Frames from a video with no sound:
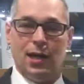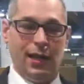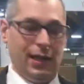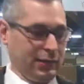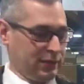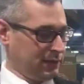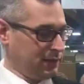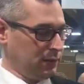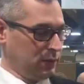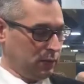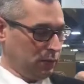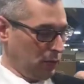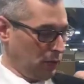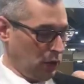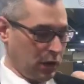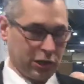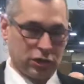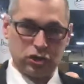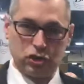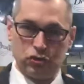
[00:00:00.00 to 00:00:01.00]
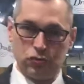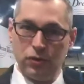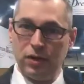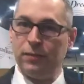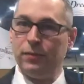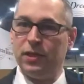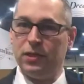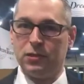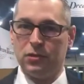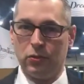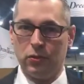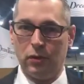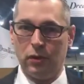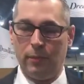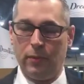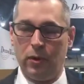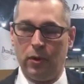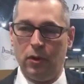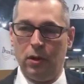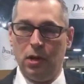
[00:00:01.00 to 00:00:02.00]
it's extremely
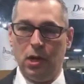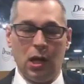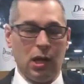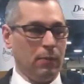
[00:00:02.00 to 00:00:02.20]
durable.